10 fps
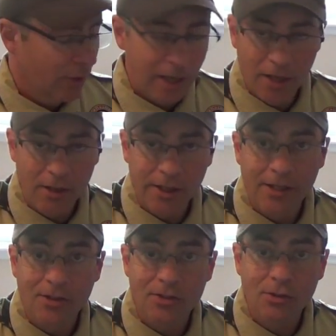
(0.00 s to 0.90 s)

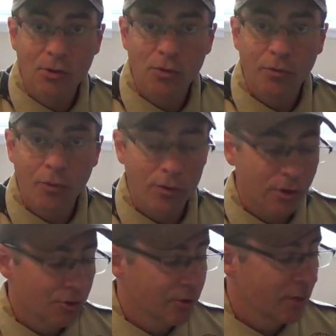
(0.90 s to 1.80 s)
got this new for
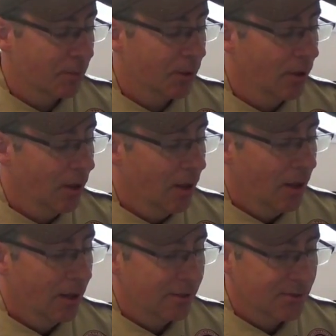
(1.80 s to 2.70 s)
the trip.
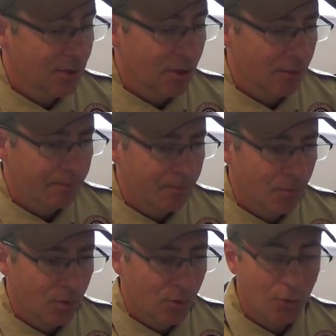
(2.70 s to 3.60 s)
It's a
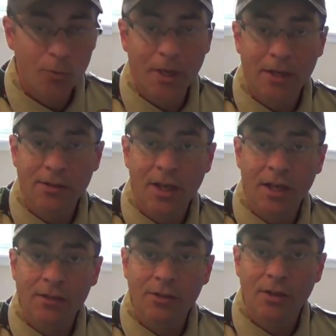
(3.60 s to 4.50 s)
two-man
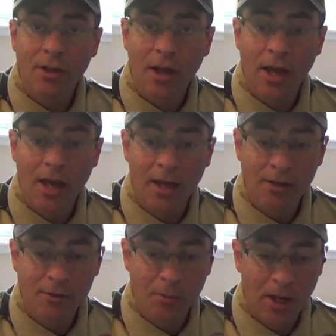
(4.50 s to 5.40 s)
tent,
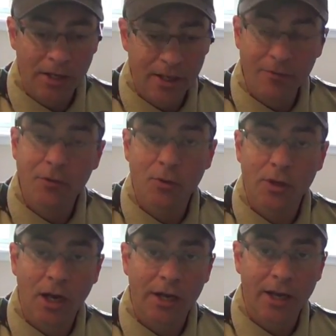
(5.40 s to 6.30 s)
and my nephew
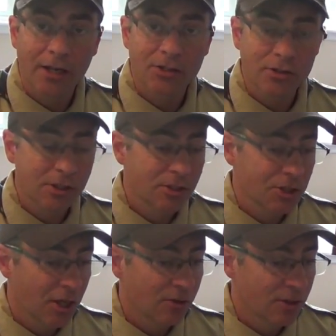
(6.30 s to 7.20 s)
and I actually
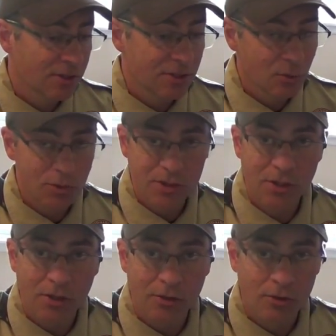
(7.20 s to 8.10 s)
shared this. He was
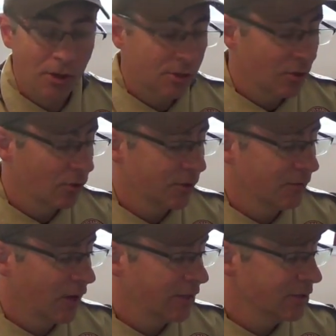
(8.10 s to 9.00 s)
another adult
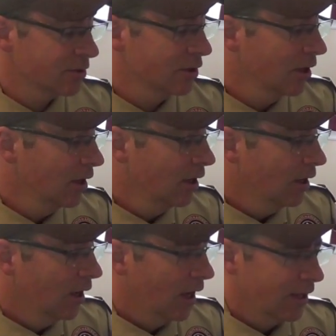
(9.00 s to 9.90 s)
advisor.
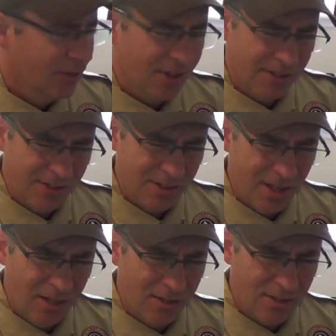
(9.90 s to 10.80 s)
I think this
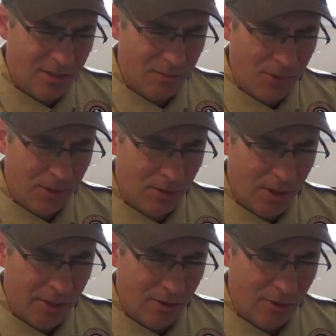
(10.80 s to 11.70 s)
tent's something
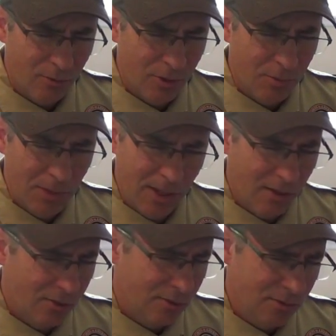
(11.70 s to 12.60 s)
like 3
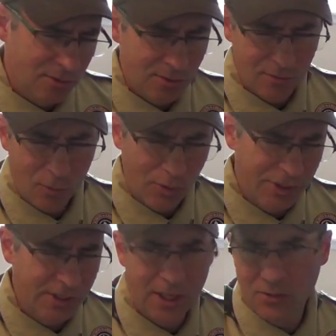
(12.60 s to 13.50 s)
pounds
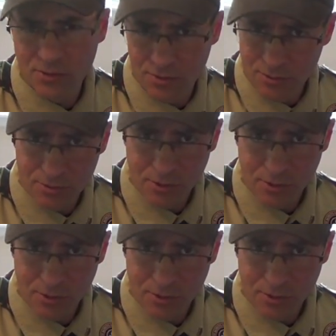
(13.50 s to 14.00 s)
14 ounces or